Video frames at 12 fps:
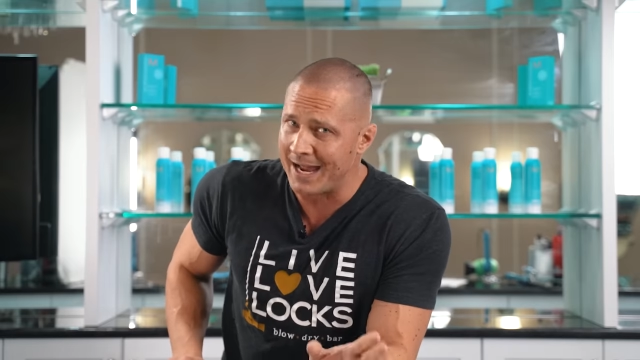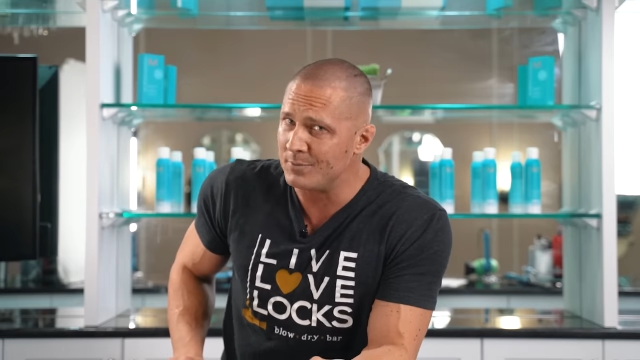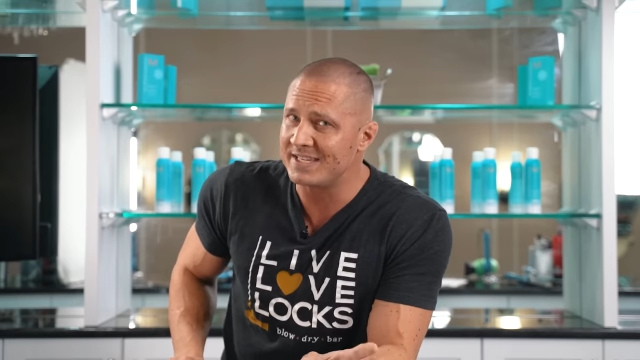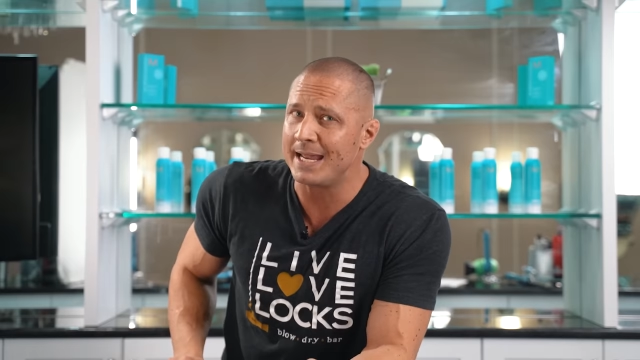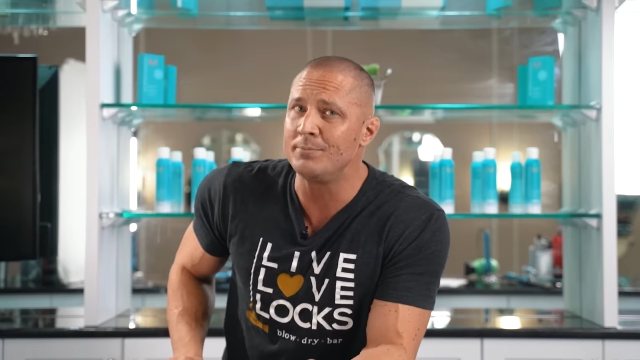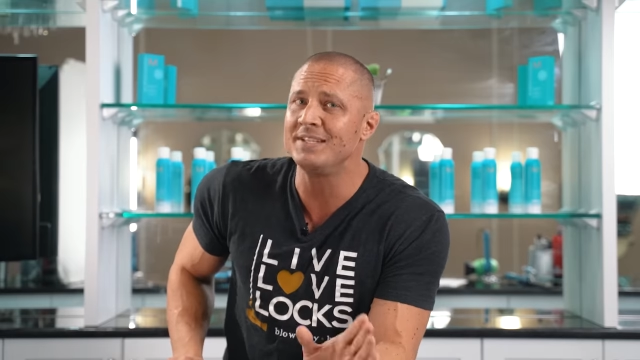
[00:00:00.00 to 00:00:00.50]
I
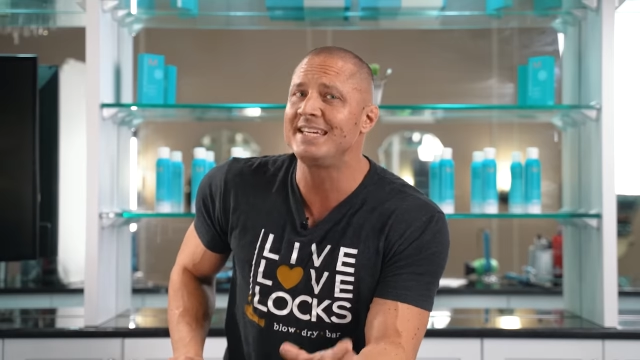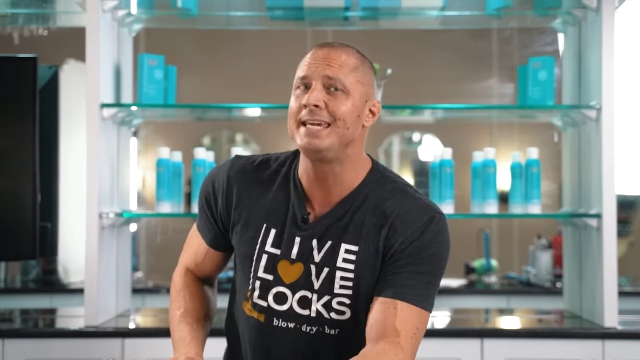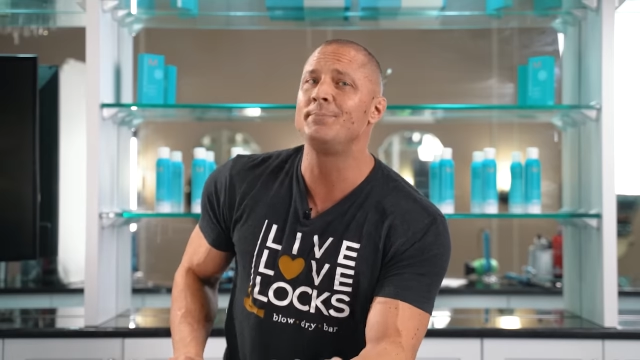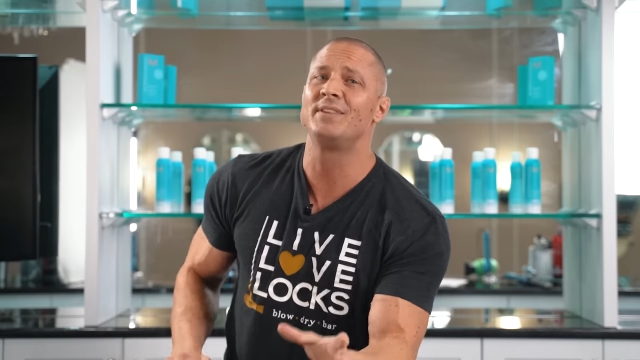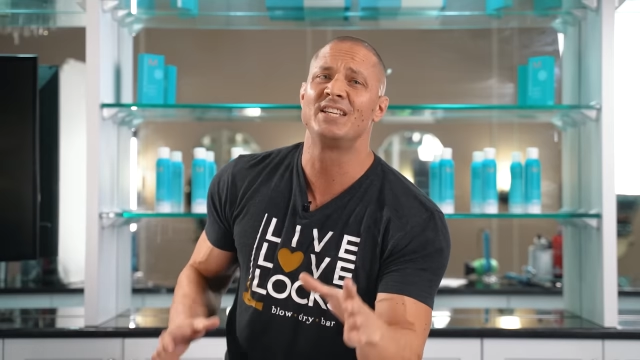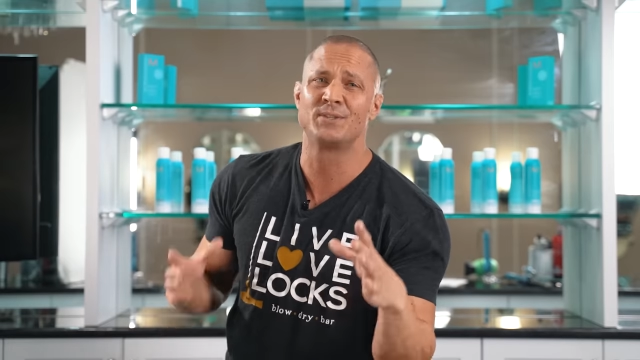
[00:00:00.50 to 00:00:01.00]
was able to
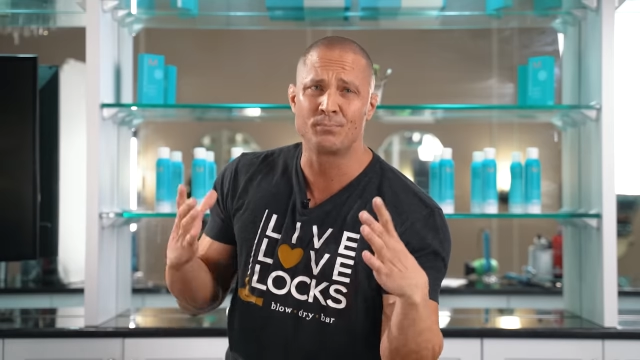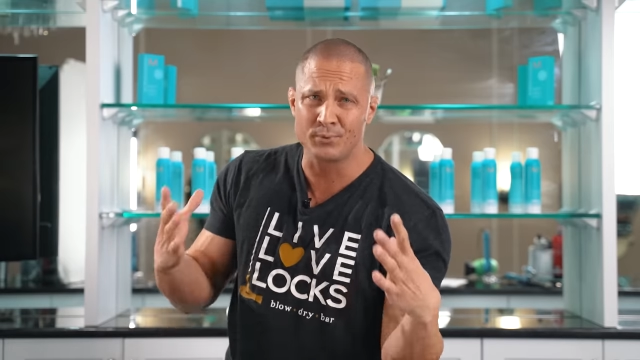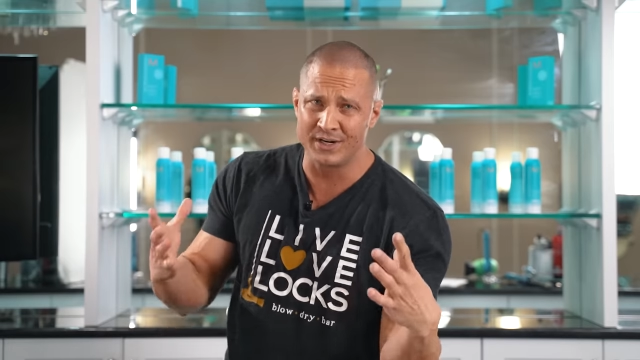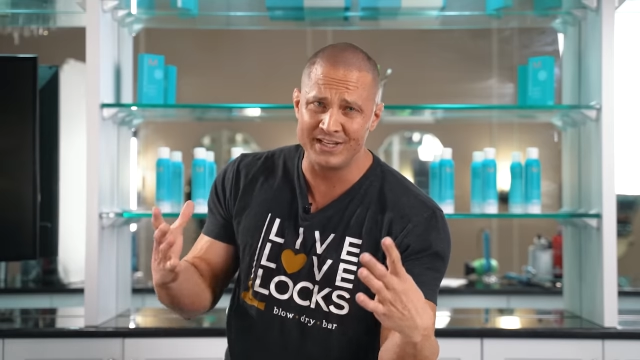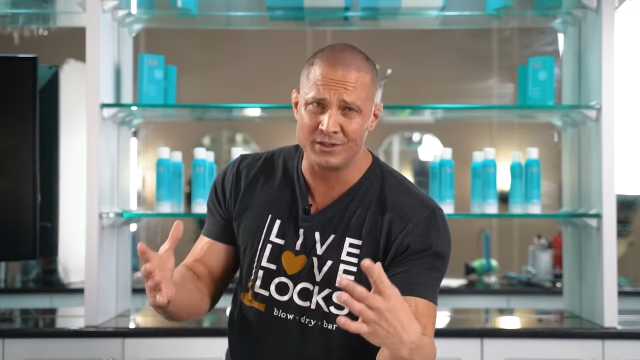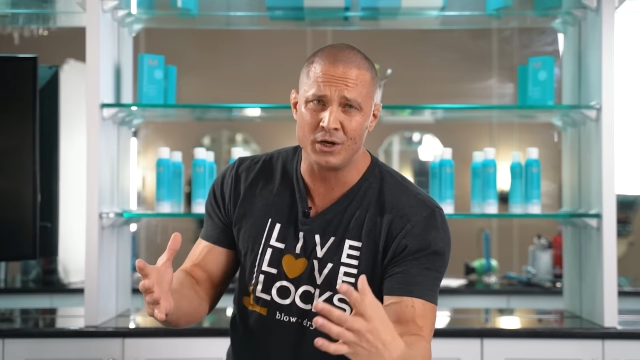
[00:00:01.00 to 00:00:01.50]
keep things
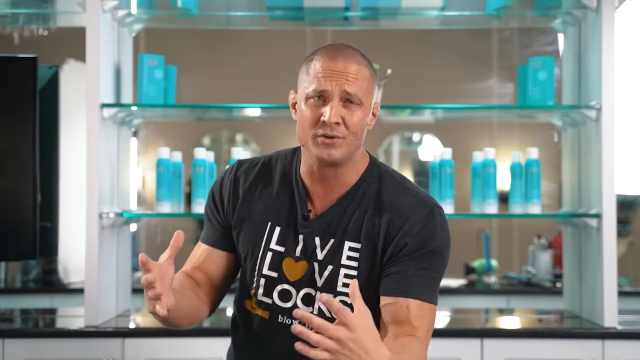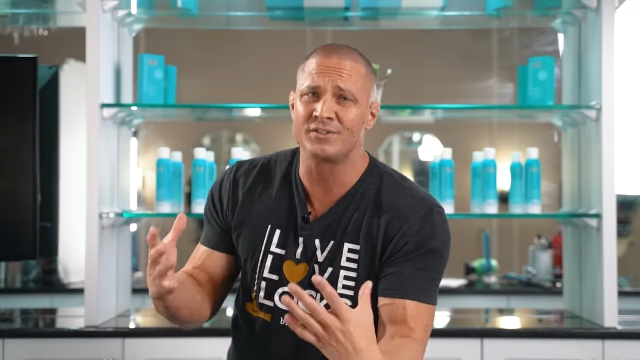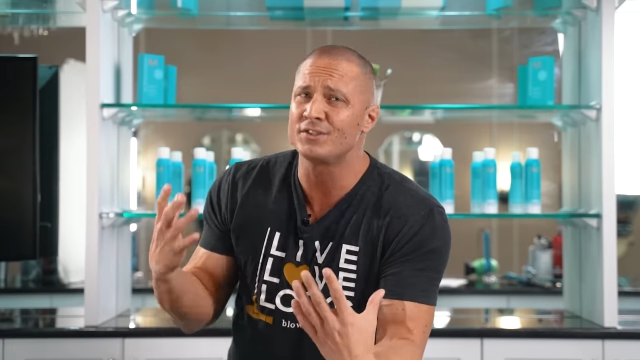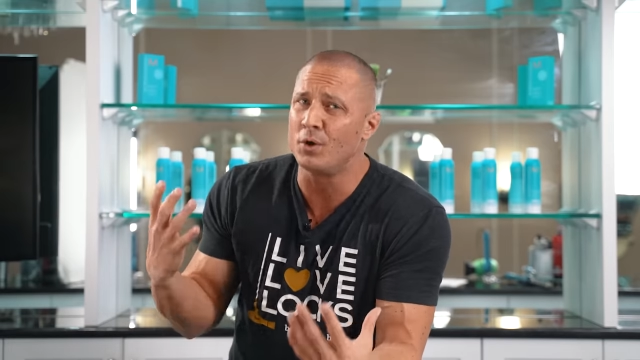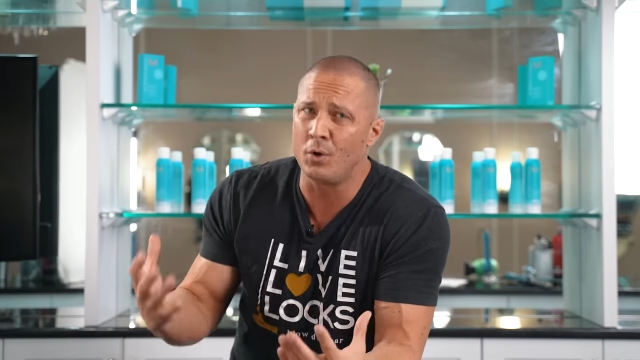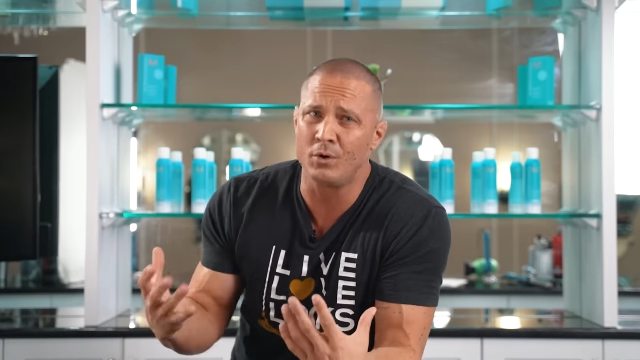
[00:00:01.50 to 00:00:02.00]
pretty close
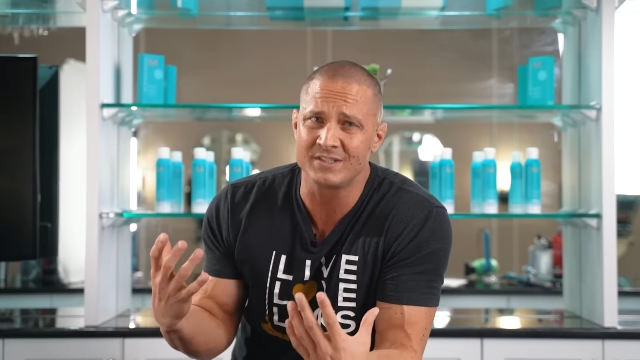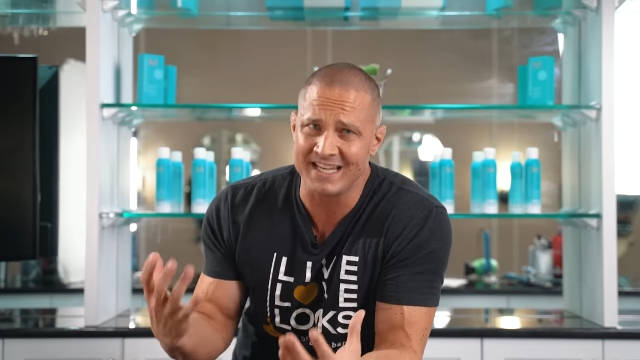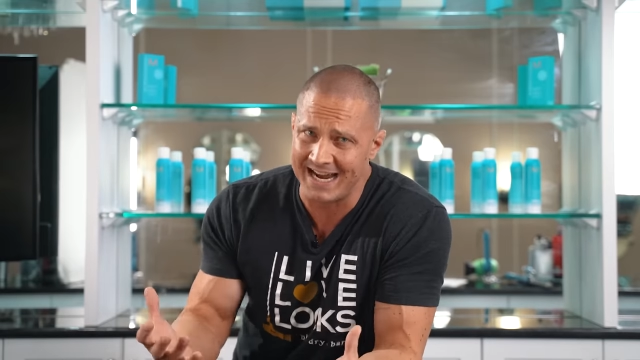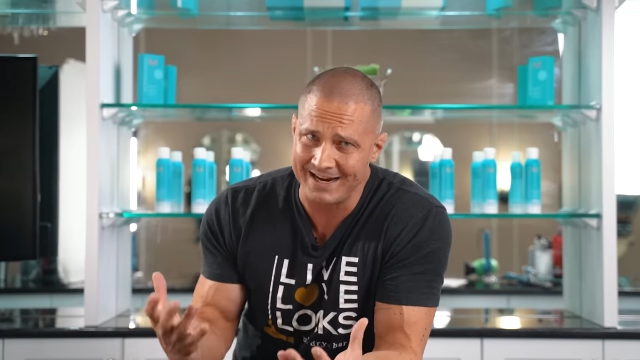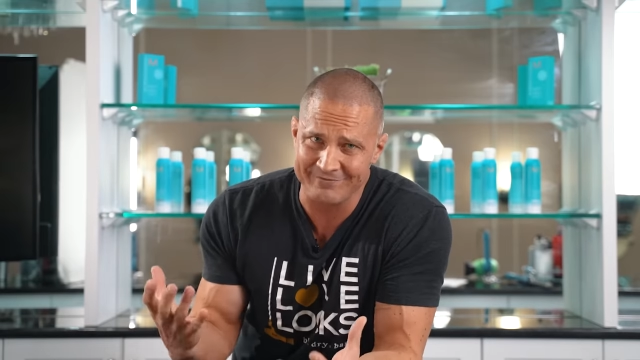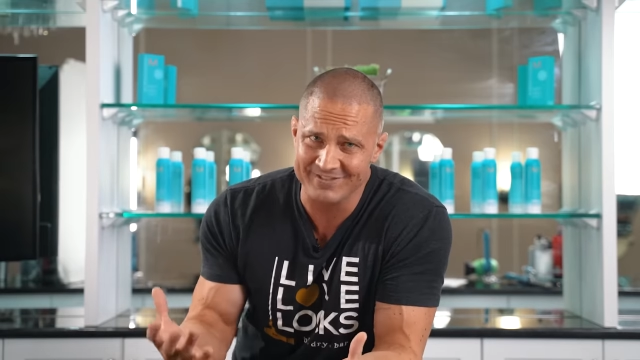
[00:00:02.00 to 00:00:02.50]
the whole
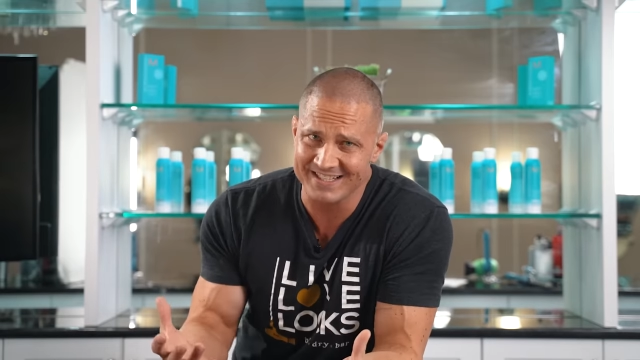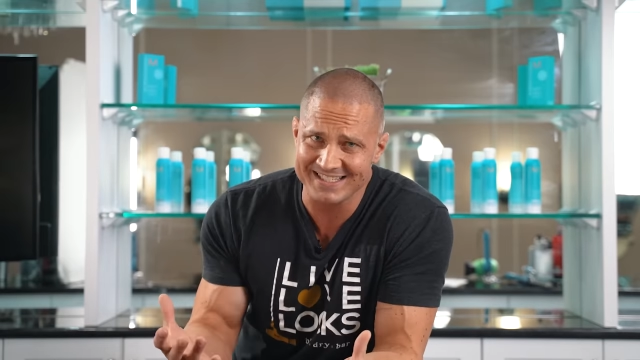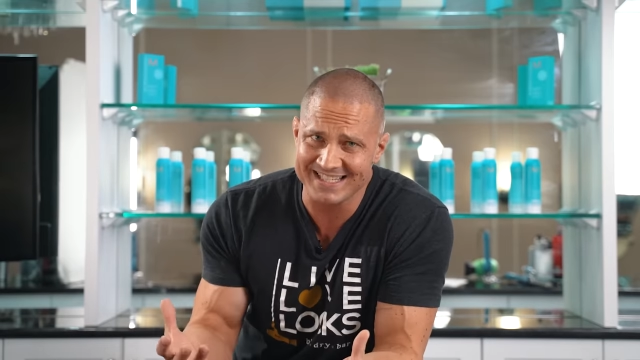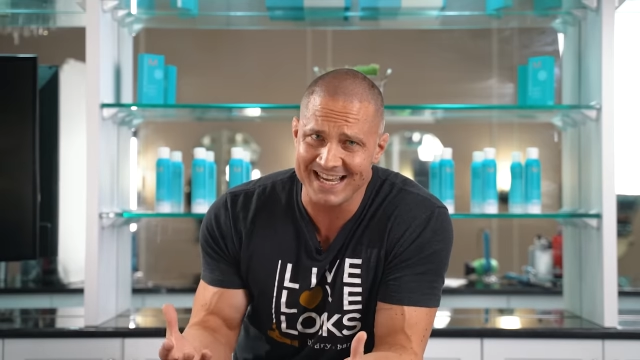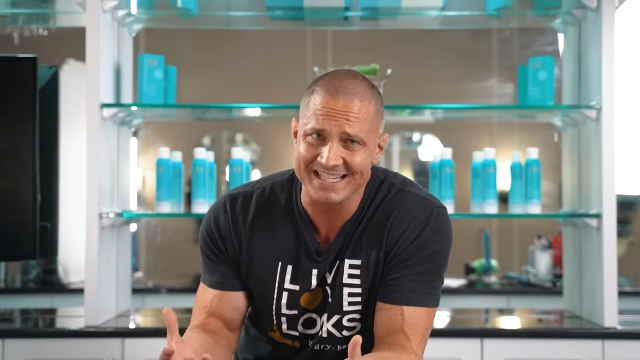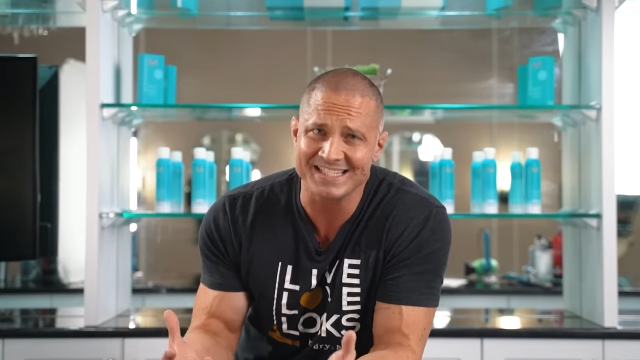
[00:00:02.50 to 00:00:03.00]
time for
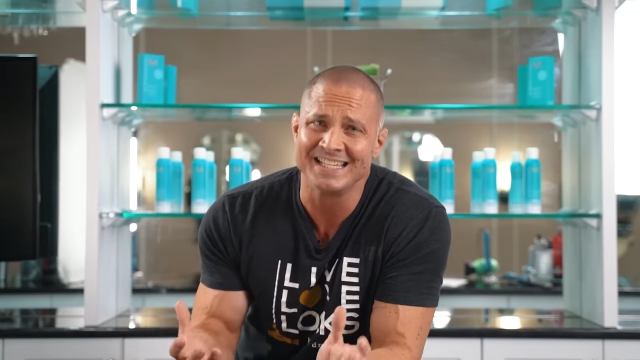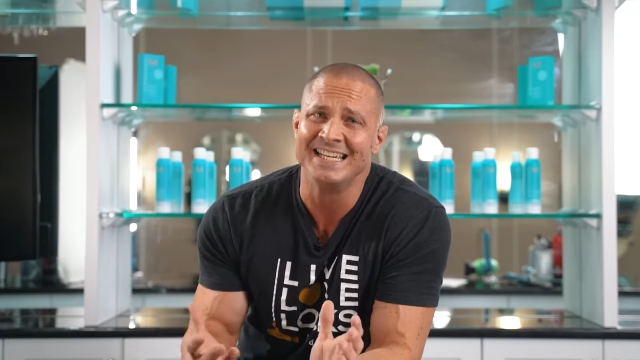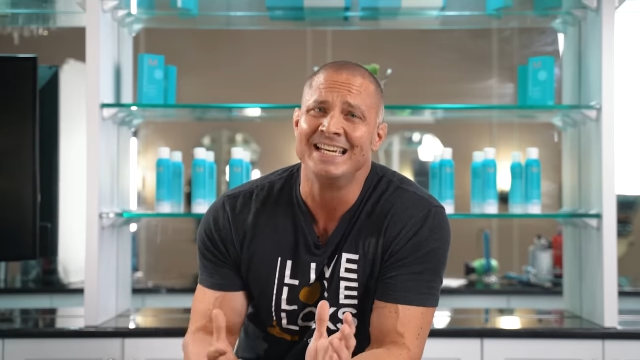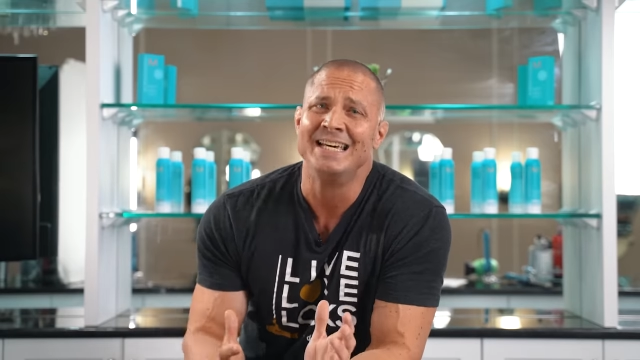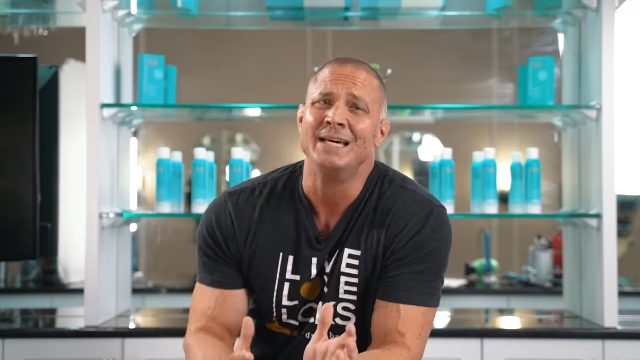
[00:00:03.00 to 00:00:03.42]
this test,